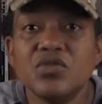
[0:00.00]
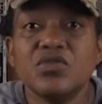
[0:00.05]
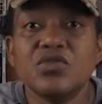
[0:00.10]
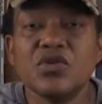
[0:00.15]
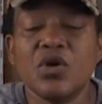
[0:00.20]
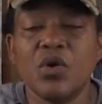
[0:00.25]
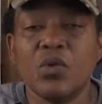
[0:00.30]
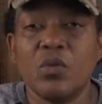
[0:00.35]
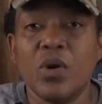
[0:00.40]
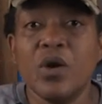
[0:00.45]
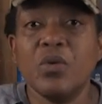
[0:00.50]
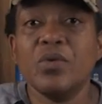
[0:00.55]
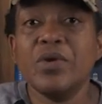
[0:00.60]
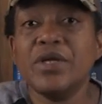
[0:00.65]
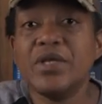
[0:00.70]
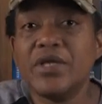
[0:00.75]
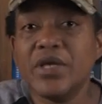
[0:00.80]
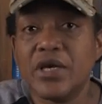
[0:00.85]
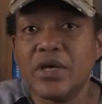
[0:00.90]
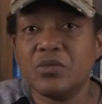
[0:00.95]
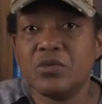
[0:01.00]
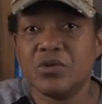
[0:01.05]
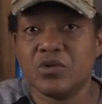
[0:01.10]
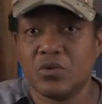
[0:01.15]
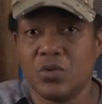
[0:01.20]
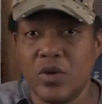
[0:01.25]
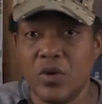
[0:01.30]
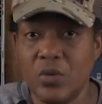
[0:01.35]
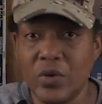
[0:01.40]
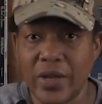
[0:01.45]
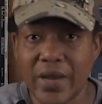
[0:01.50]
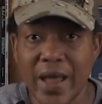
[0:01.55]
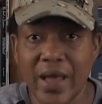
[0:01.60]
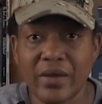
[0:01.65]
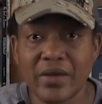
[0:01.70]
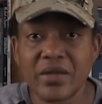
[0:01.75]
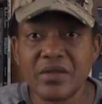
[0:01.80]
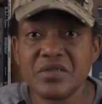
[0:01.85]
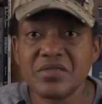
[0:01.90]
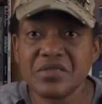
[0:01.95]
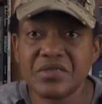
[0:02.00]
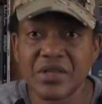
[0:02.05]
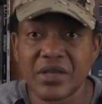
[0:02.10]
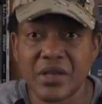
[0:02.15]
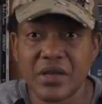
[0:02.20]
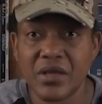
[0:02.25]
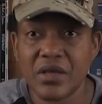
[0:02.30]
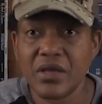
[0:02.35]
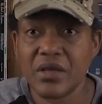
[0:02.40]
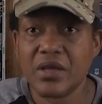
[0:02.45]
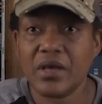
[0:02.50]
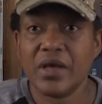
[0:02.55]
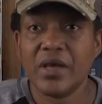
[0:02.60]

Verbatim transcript: So what we did was we went out in the city,